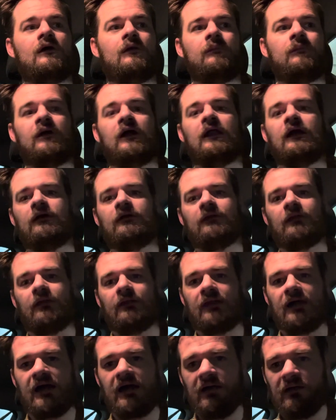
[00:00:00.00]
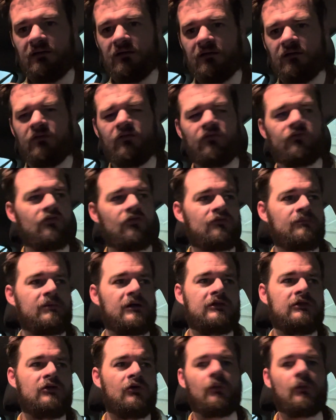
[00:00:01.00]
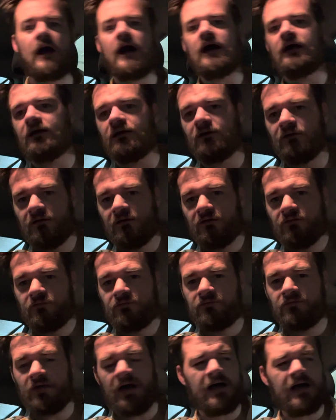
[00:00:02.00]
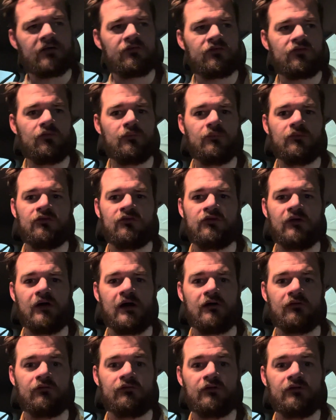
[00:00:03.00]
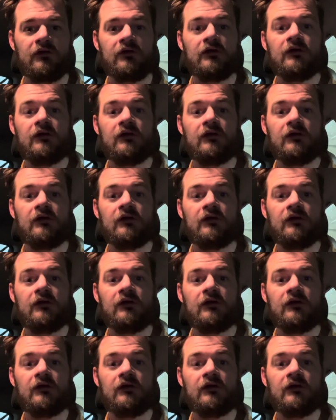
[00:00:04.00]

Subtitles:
But other than that, this has been Uriah talks to himself